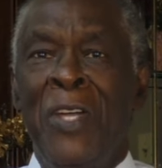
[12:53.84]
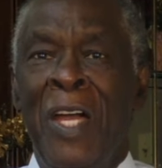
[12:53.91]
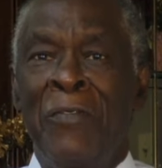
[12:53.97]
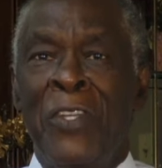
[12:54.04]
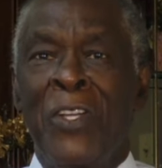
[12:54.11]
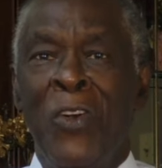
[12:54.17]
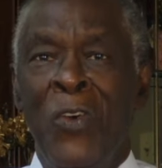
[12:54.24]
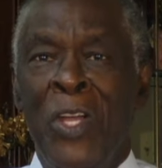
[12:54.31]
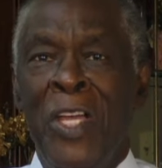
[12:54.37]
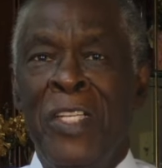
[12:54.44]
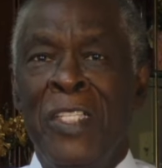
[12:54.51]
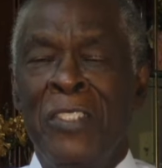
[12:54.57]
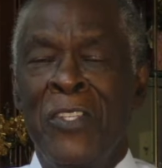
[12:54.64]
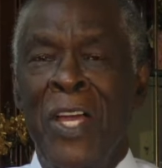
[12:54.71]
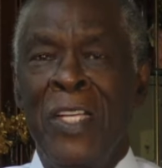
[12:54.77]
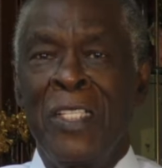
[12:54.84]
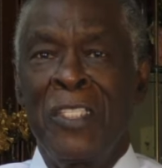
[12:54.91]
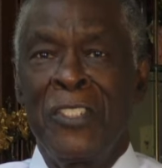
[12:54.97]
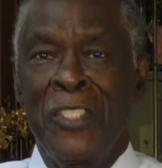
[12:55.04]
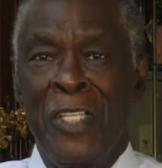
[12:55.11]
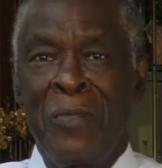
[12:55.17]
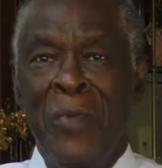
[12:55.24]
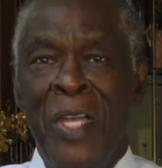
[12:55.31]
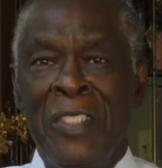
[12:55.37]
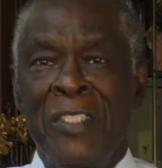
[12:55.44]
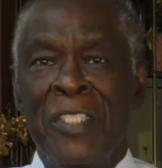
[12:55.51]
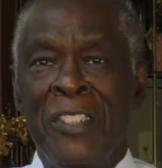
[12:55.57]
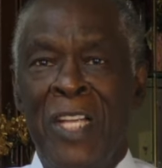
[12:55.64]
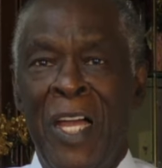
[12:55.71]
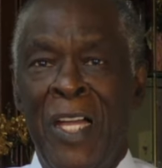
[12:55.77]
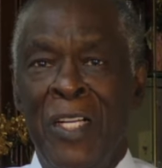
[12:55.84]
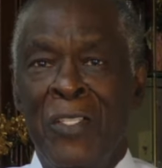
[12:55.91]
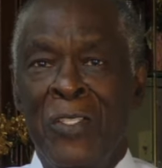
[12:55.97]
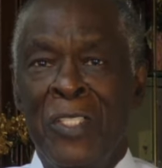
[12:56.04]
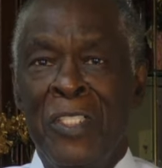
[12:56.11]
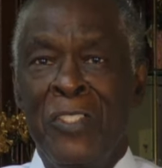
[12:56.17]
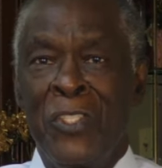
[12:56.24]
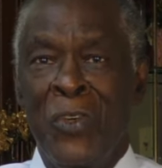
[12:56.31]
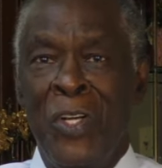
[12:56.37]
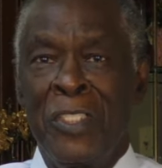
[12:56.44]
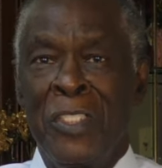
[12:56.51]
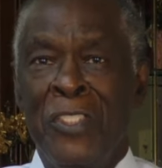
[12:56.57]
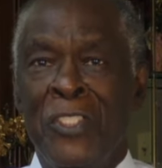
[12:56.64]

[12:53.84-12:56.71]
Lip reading: You have to go in and try to legitimate the child in Georgia.